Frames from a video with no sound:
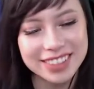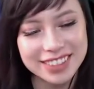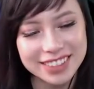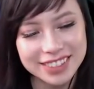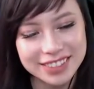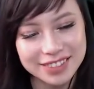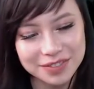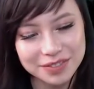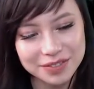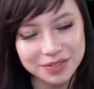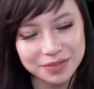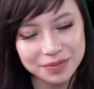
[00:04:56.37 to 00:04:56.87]

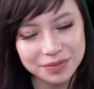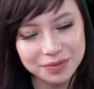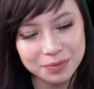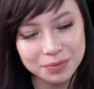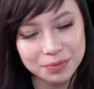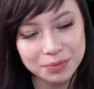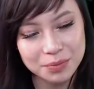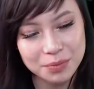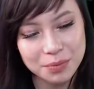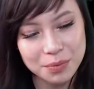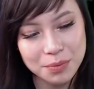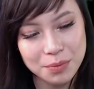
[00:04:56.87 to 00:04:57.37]

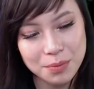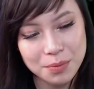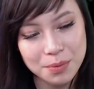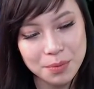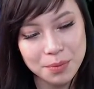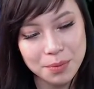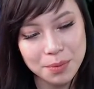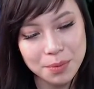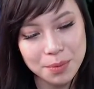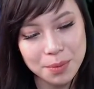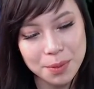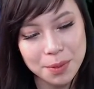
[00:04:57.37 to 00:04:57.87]

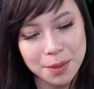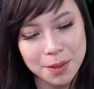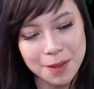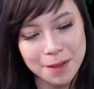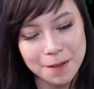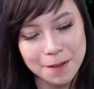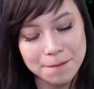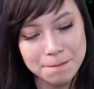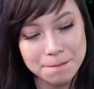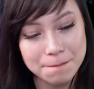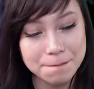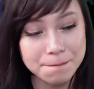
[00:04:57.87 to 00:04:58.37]

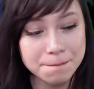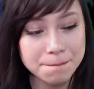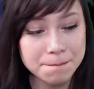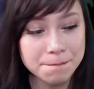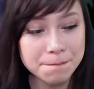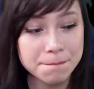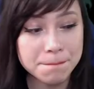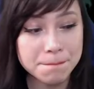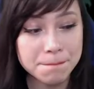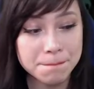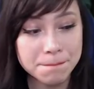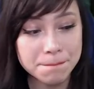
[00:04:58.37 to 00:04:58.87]

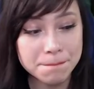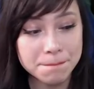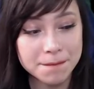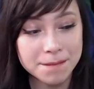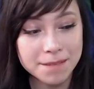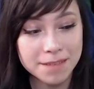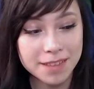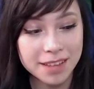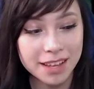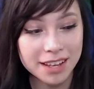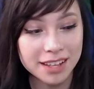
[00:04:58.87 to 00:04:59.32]
Nobody speaks.